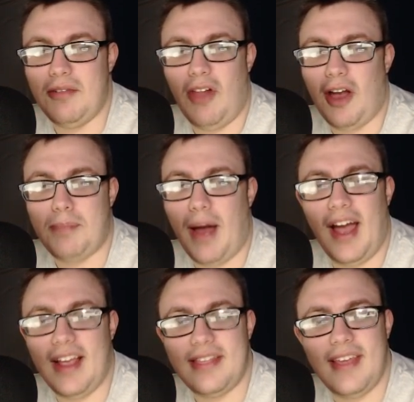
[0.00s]
lock
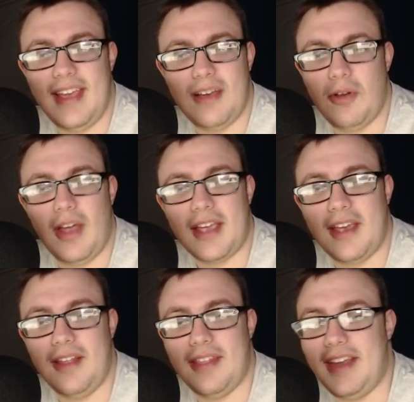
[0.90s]
behind thing like
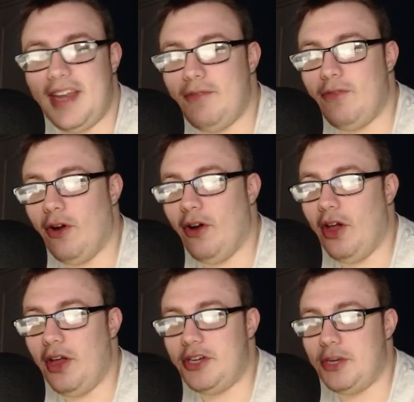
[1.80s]
they did
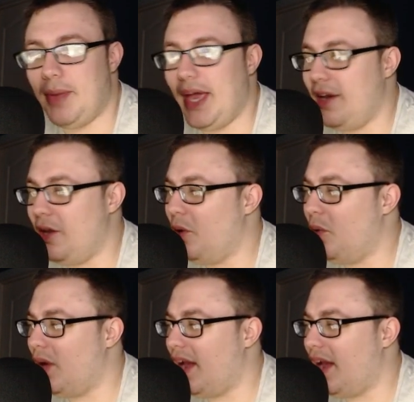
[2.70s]
for Geppetto